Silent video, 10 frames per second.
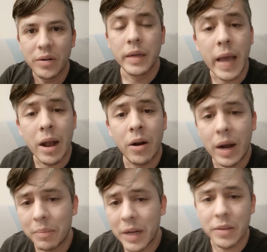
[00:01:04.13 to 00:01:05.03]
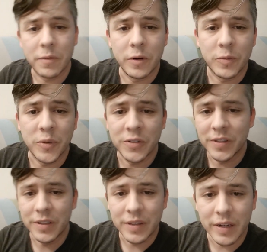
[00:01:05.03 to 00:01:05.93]
Now, I'm not the first person
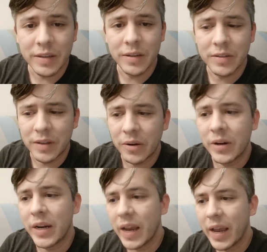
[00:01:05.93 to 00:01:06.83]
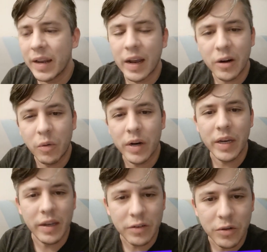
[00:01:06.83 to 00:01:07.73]
to think of this theory, and I don't want to
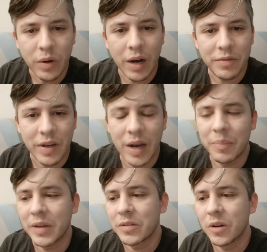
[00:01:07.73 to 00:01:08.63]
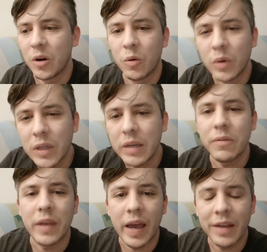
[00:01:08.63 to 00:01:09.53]
get too off topic, so we'll
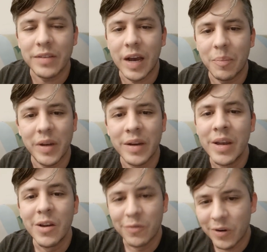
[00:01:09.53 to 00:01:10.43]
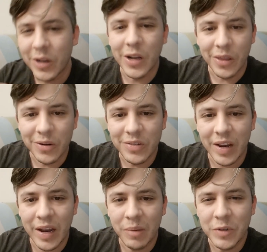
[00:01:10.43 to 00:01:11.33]
leave that topic for another time.